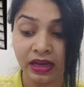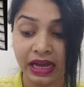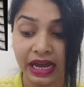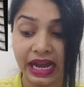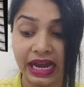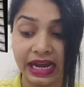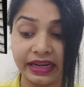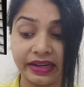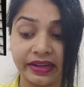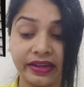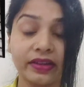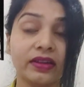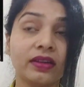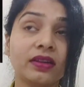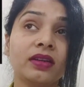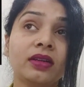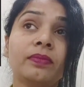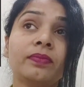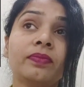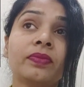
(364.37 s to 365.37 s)
And
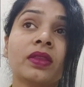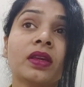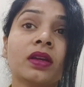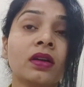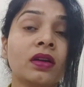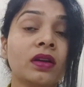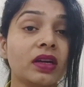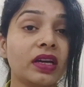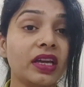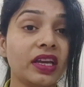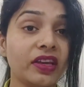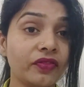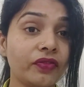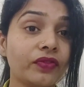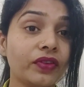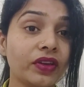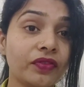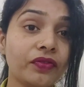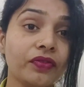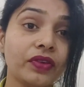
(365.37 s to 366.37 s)
if
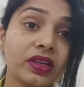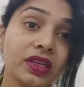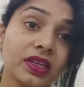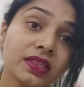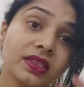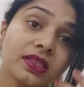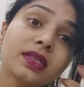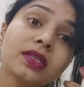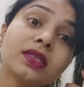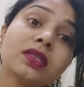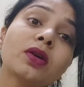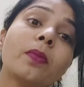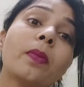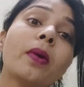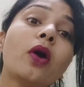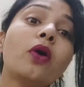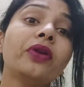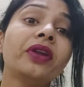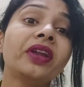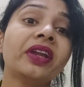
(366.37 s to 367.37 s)
we discuss
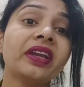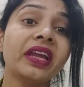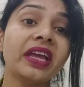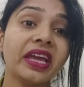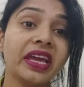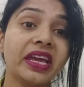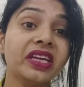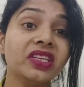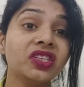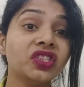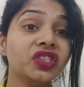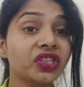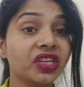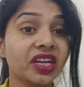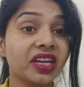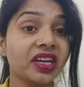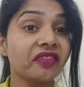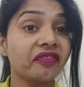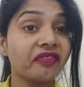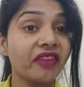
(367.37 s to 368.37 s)
about in age, it
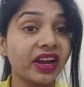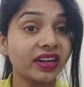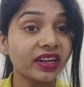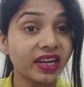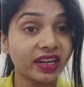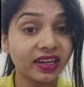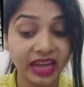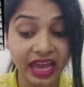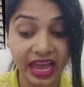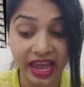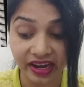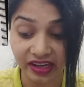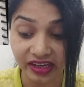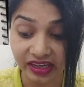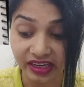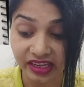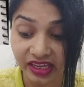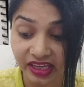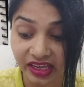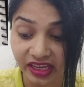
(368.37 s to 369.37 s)
can affect at
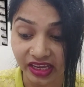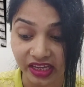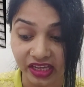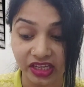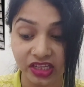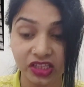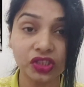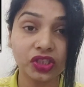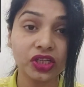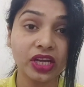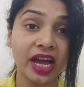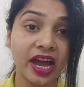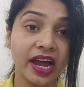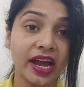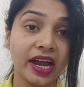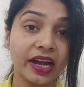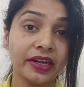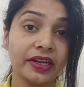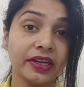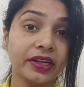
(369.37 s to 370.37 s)
any age.
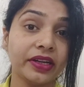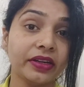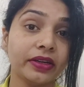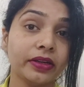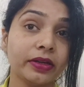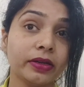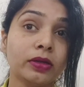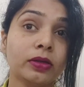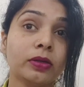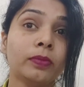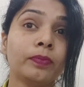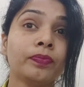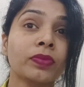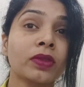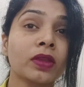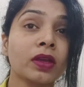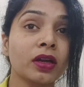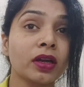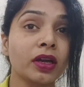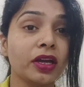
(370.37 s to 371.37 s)
And
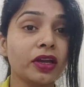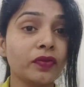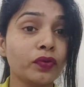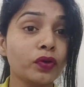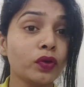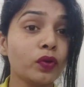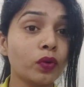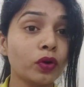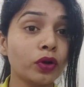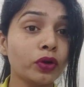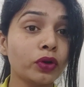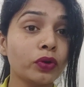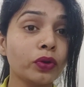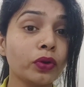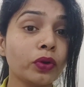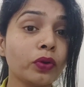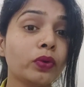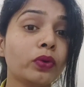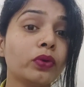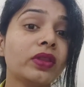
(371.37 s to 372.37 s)
if you want to
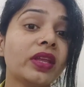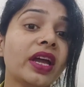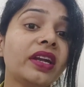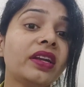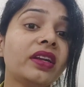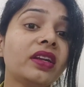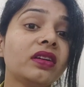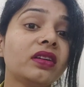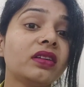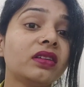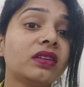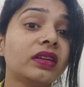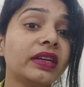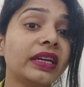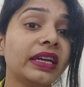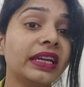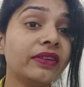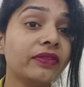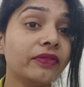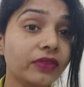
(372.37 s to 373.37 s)
know that
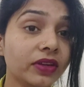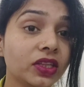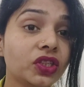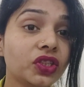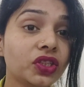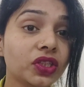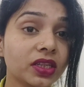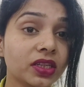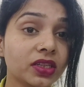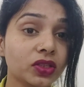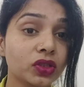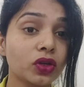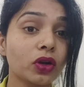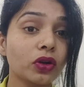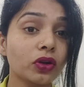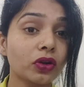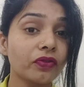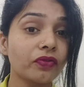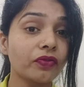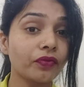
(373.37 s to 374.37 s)
in which it's
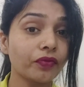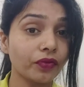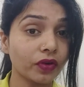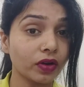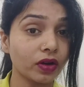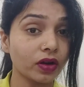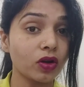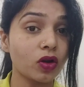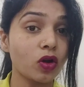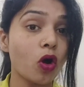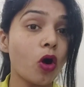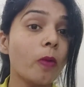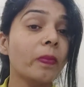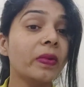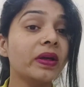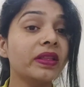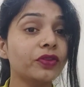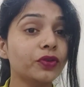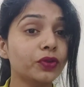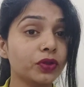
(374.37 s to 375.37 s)
sort of
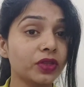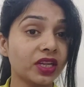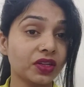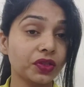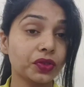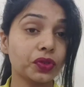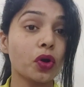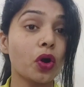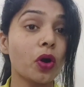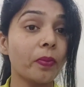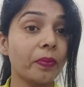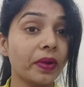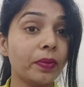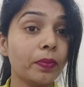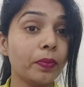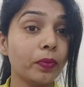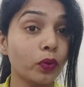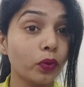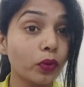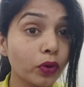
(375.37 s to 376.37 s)
common, so that is
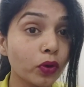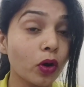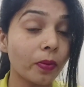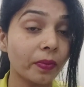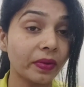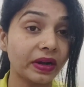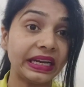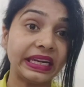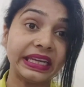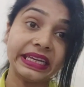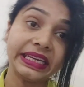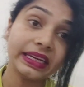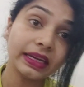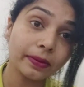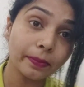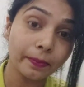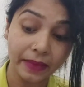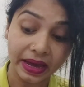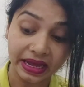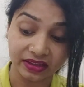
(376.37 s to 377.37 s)
more commonly
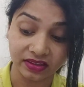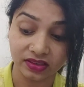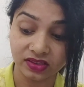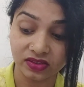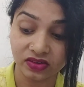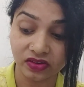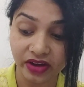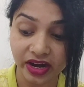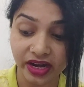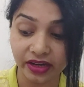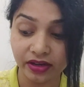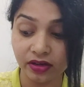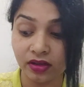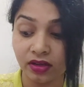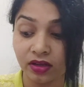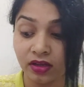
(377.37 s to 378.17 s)
in men's, right?